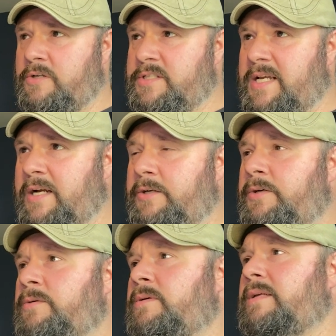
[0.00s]

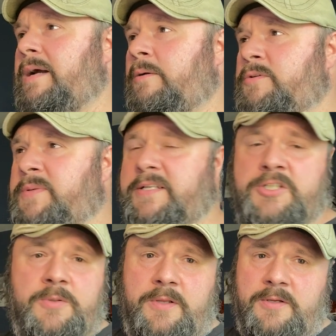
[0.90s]
Zaku. We're just playing
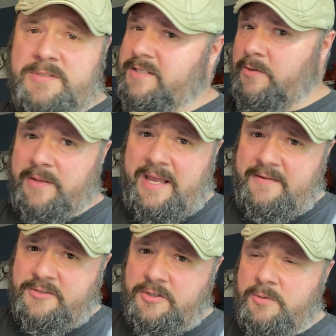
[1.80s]
2 of those because I only
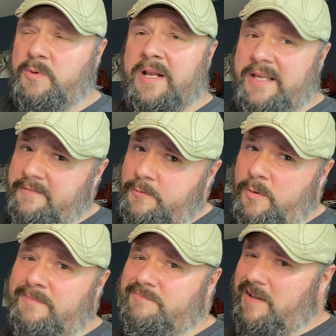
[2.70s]
have 2. When I get
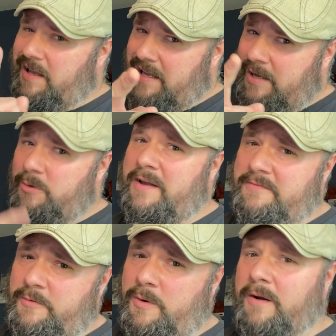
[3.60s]
4, I will
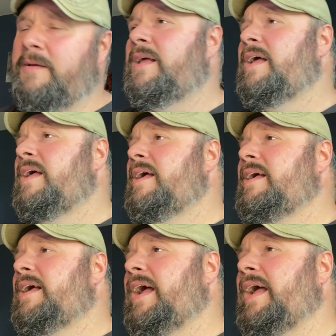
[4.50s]
have 4.
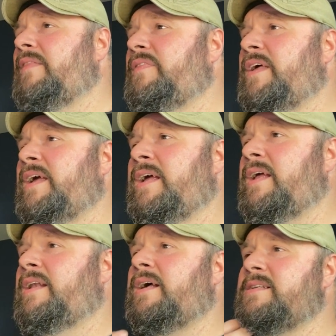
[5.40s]
And
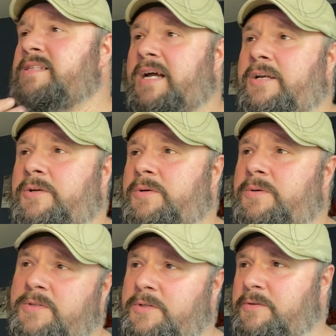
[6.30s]
then
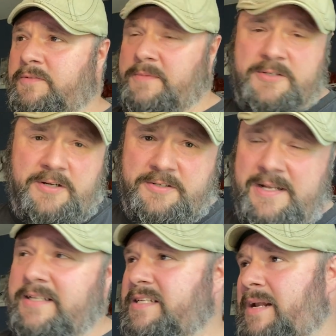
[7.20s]
Zaku 2 from the structure
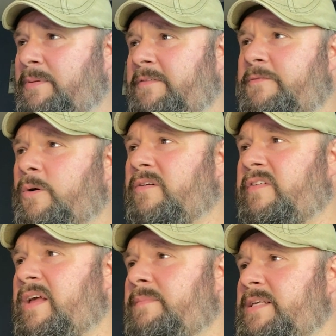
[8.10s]
decks. Got to play 4 of
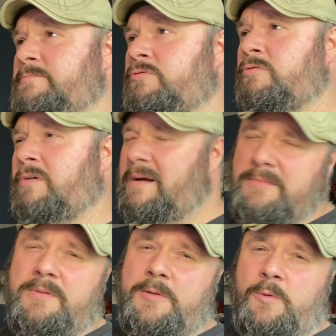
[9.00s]
him. He's
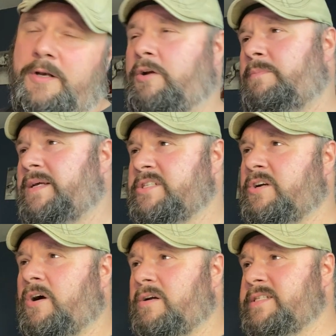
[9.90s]
probably one of your best
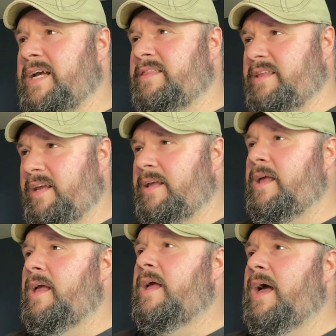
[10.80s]
cards, I think.
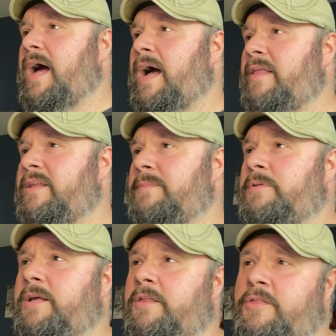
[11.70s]
And then I'm
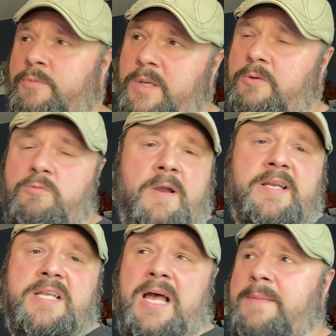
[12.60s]
playing 3
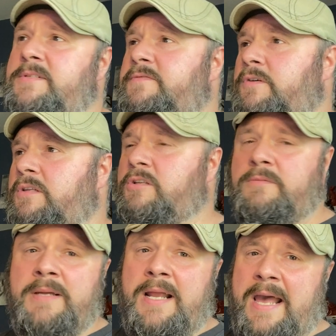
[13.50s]
Rickdoms for a
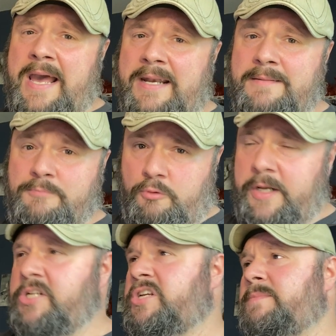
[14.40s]
little bit of added
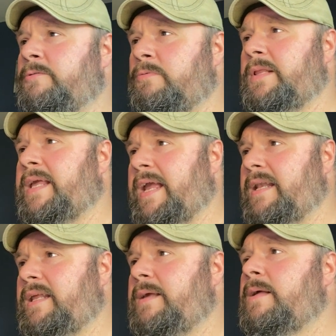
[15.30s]
breach. Can be really
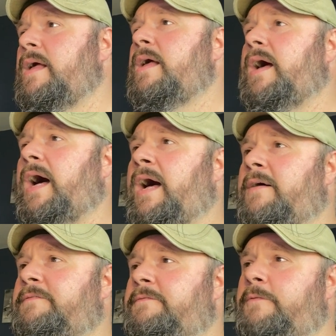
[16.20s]
handy.
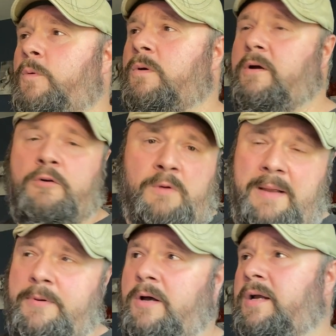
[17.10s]
4
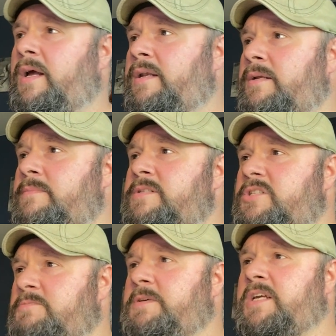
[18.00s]
Grandpa Gundams,
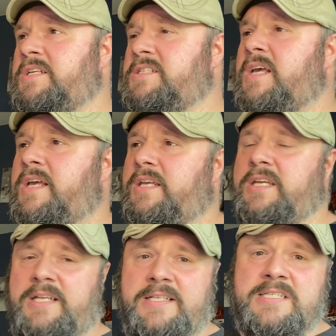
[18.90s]
just because
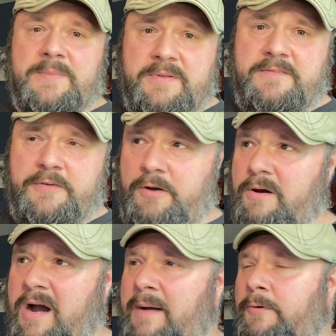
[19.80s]
you need something for
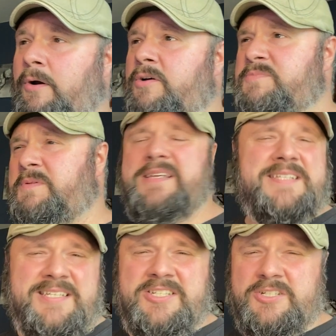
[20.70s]
your Amuros. Plus,
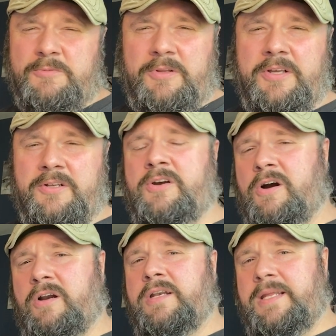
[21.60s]
he's just a really good
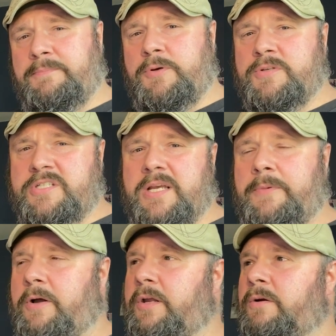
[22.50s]
card, and he boosts up
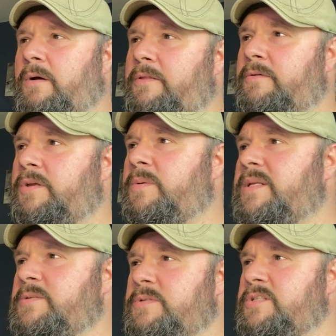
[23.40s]
all your other
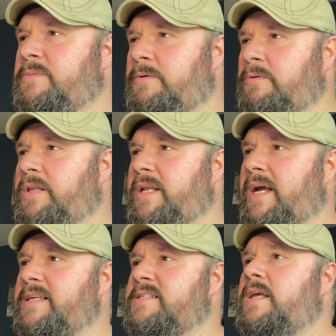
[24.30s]
units, which is going to be really
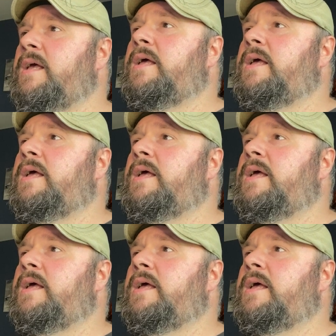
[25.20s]
nice.